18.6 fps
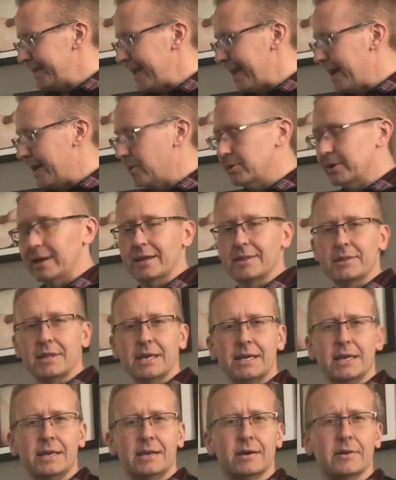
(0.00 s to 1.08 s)
down and
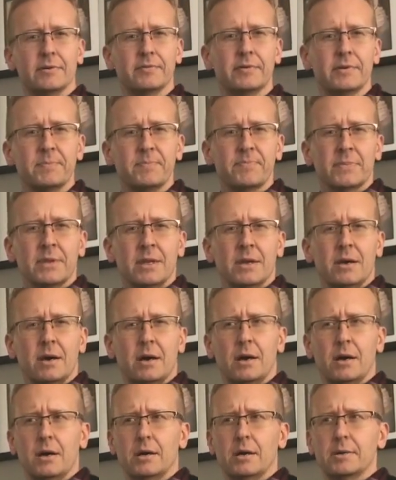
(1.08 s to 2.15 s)
thinking of
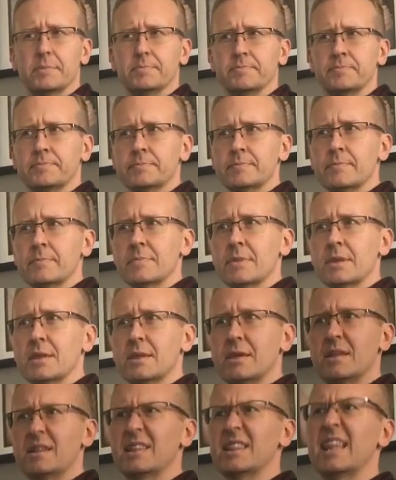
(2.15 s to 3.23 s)
um,
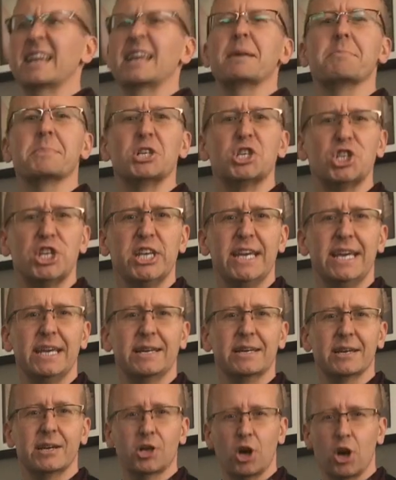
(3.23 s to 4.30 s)
like a
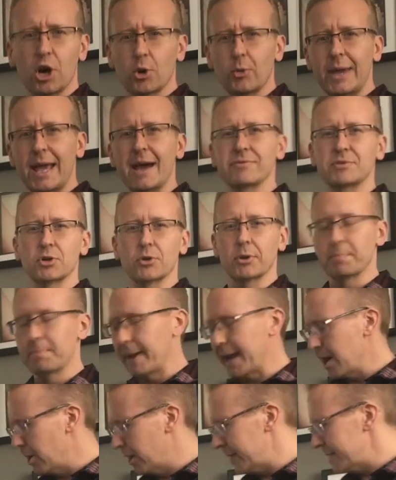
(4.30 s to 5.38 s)
machine, a car, we have to
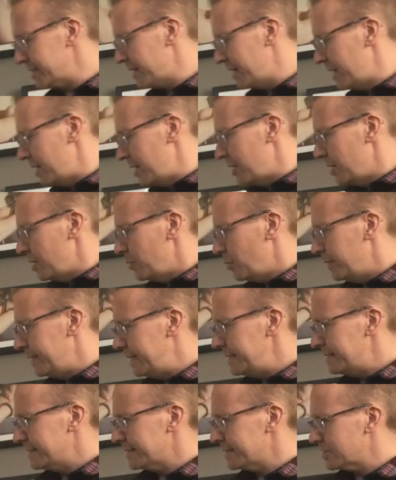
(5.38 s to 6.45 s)
repair it. We
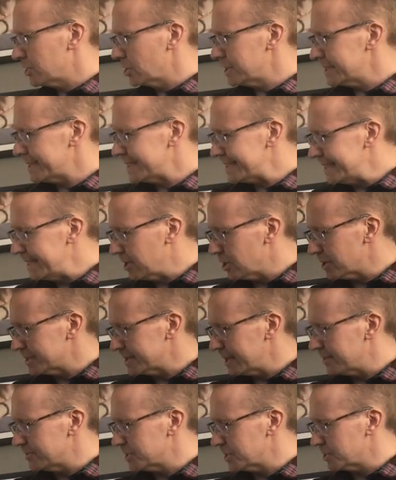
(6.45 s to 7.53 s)
need to start to see
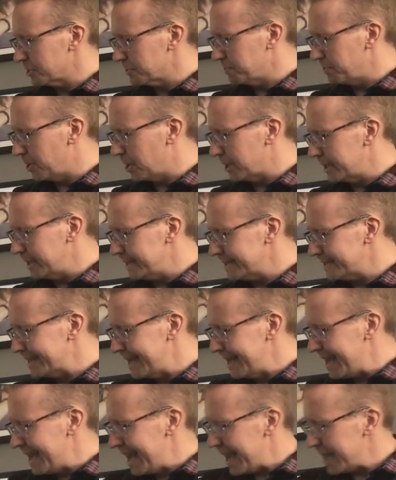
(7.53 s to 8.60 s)
ourselves as our bodies
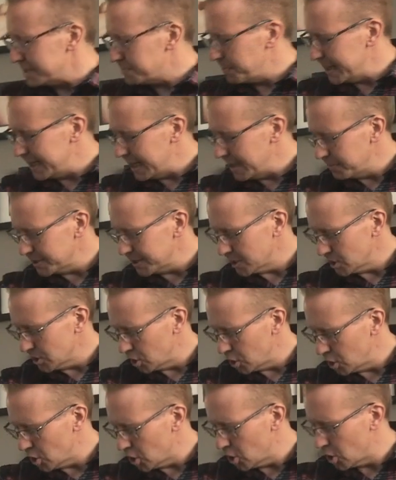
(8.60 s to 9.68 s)
as being able to
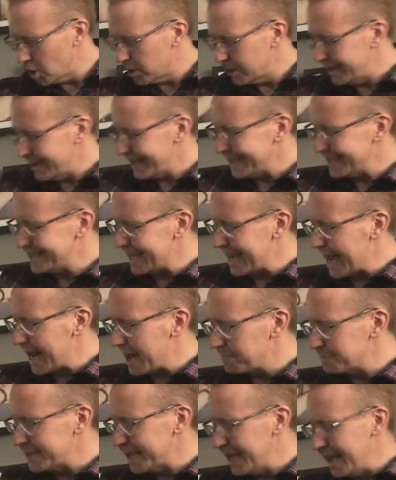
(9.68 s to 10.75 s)
learn,
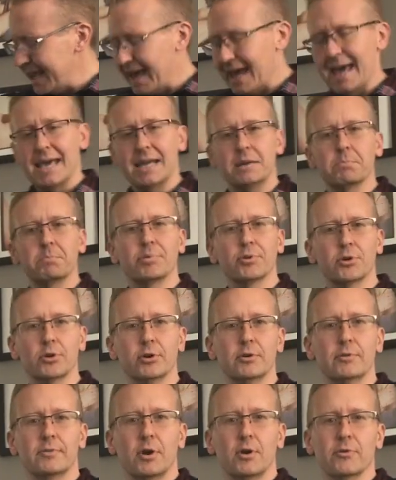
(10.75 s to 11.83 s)
adapt, and
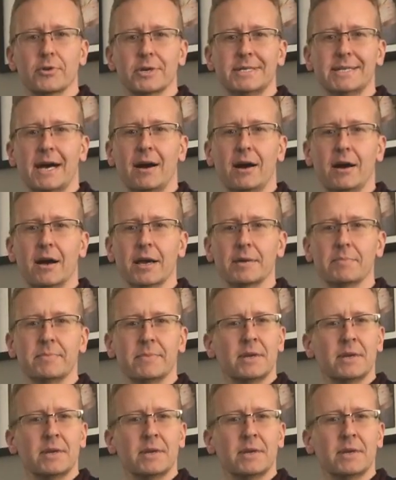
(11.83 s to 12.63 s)
improve over time.